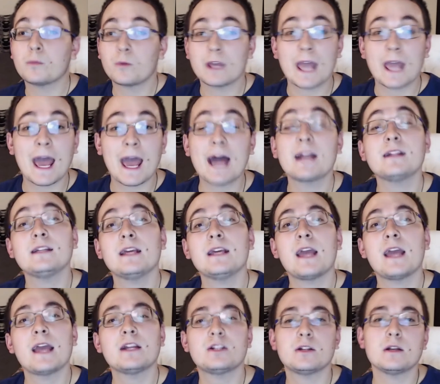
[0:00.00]
had a
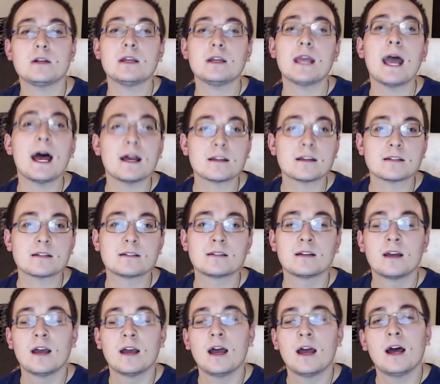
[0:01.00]
DH? Yes.
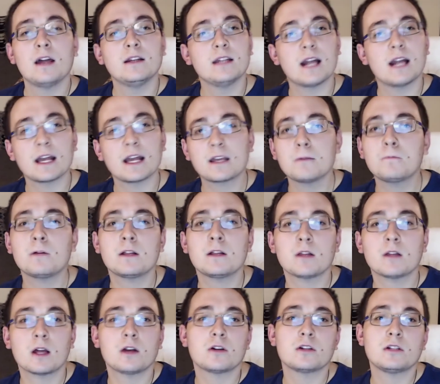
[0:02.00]
Did I completely
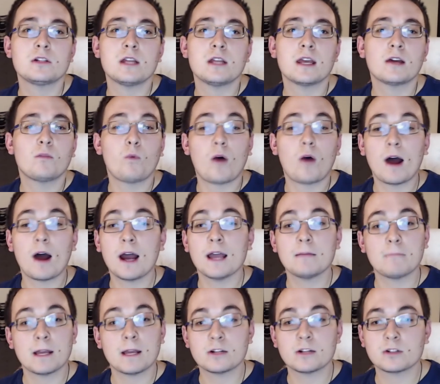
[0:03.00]
understand why
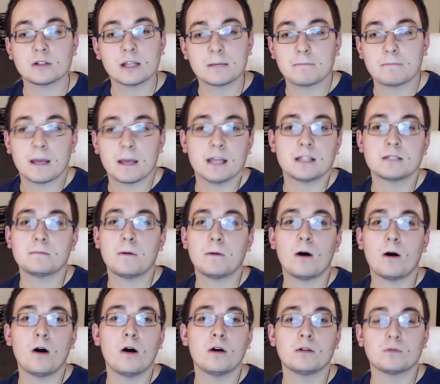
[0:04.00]
Major League
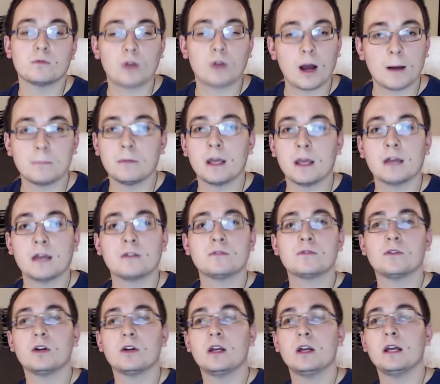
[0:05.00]
Baseball and Rob
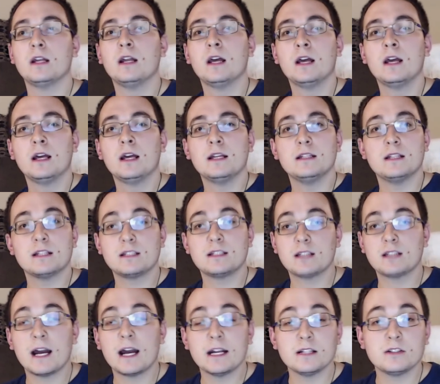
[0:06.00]
Manfred
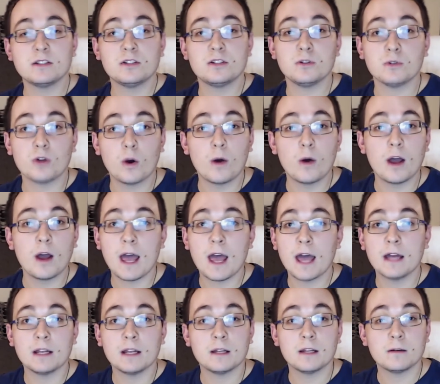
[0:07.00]
decided to go
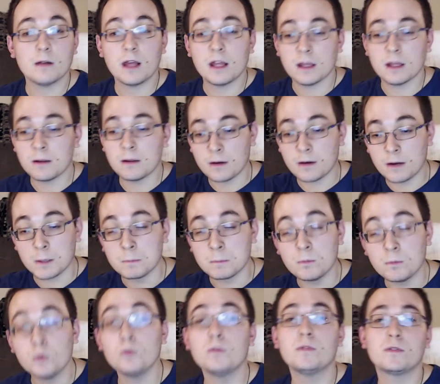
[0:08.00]
ahead and
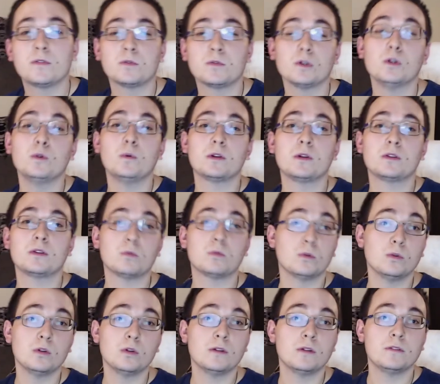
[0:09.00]
move through with the
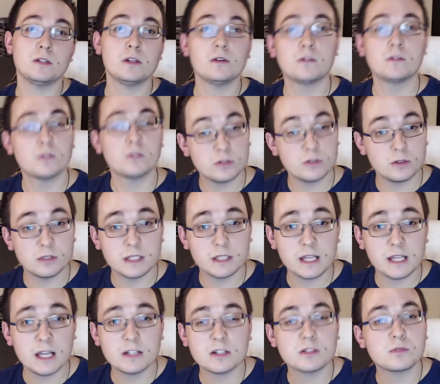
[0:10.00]
rule of the universal
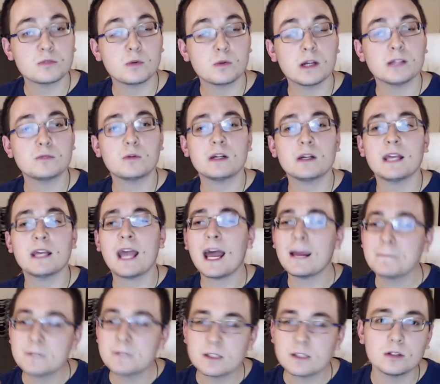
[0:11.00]
DH in 2020?
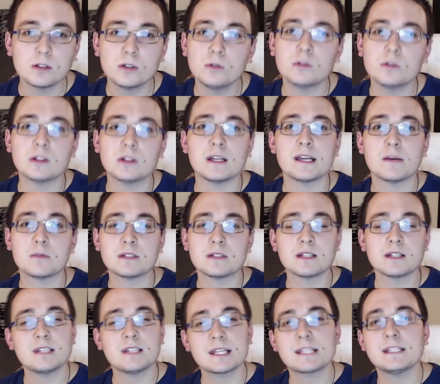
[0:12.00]
Absolutely. It was a
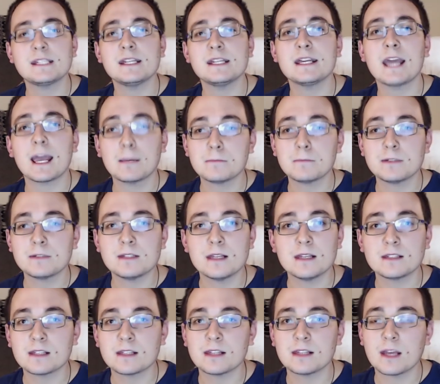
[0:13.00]
60-game
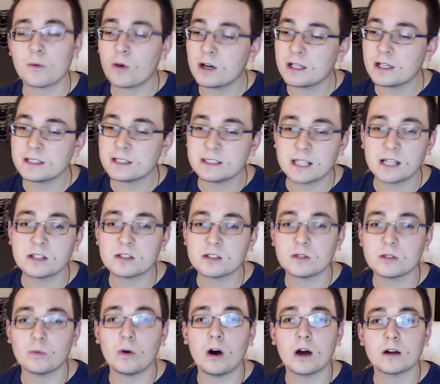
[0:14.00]
season. They wanted to test the
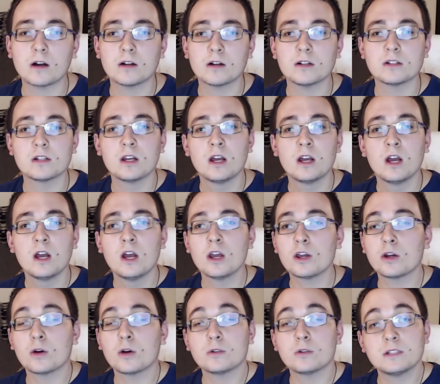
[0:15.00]
waters.
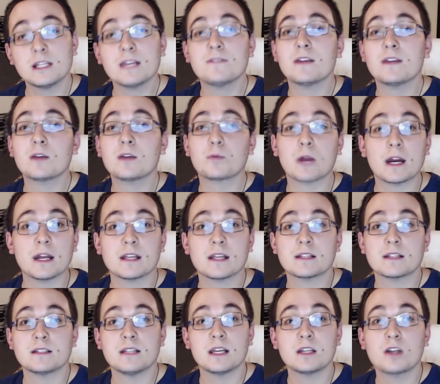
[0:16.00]
You know, TV
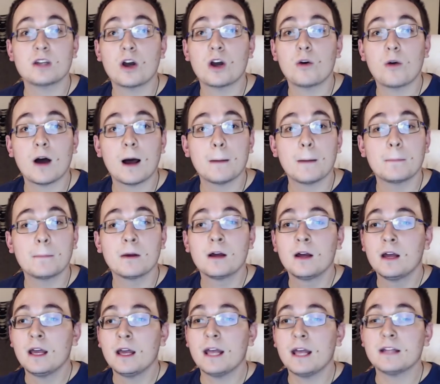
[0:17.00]
ratings did go up.
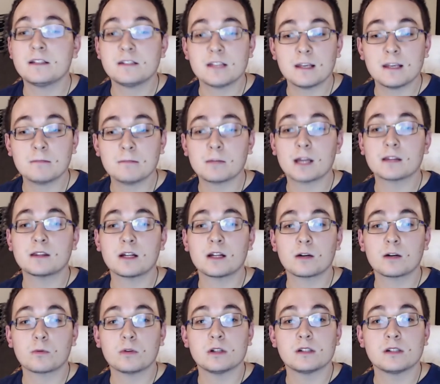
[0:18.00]
It seemed like there
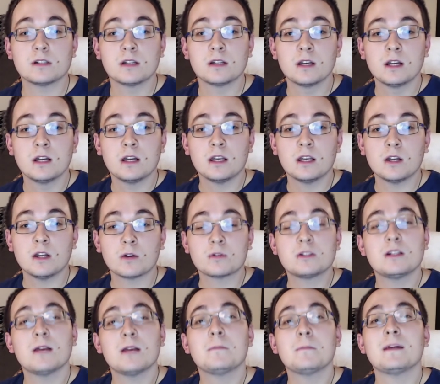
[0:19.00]
was, you know,
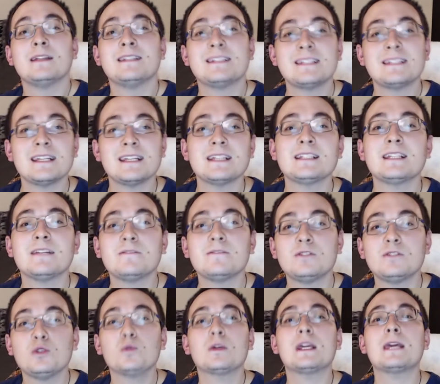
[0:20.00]
some incentive
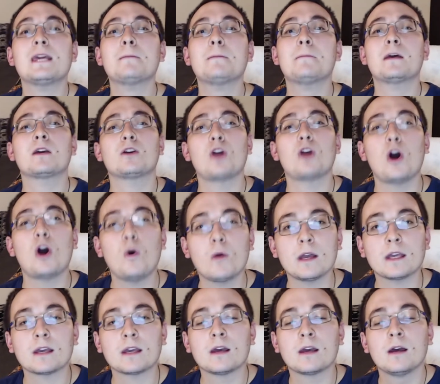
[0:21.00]
to keep it
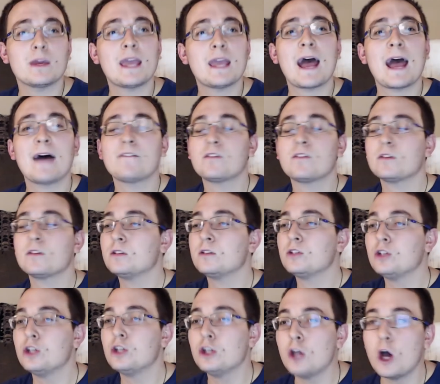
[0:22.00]
going. Have
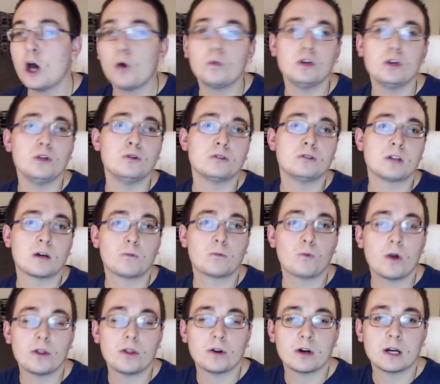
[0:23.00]
no news on
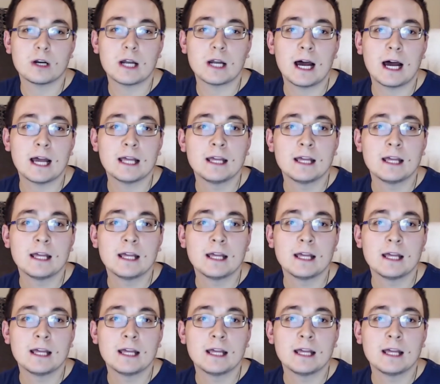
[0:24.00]
whether or not